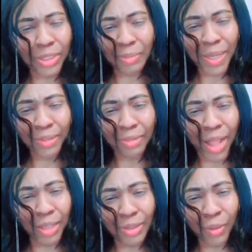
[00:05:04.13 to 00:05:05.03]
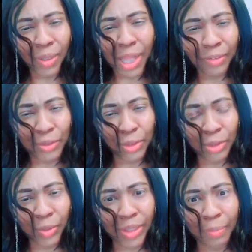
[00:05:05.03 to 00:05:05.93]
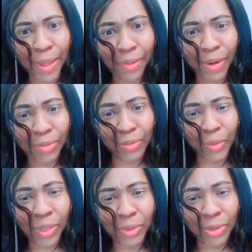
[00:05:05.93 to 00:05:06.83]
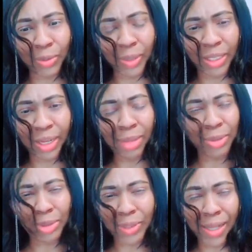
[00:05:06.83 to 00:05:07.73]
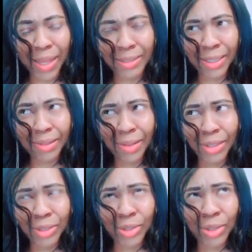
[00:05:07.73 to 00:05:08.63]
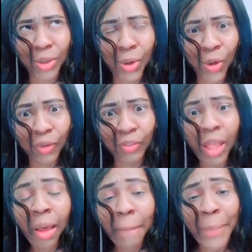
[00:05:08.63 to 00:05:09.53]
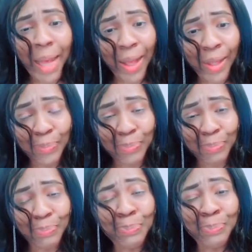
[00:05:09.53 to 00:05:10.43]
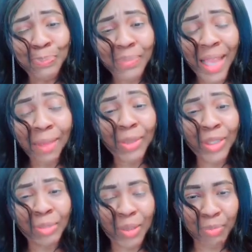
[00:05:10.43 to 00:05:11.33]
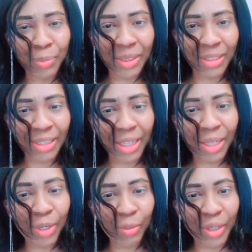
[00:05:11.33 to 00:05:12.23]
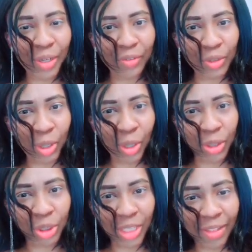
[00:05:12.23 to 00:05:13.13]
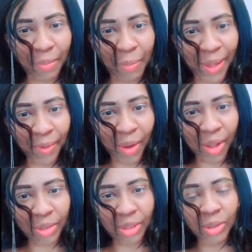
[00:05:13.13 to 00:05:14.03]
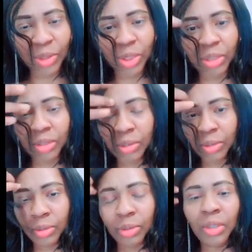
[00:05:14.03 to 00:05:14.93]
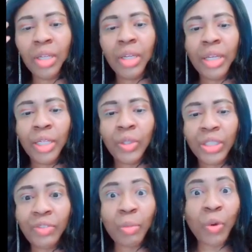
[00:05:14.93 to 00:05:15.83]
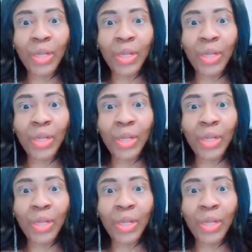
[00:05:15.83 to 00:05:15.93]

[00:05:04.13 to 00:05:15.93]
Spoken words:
my hand tool have to do with the background when I was talking? I'm sorry guys, I think I just got off. But I'm gonna be putting a little bit of touch at the background, you know, just to, you know, give you more.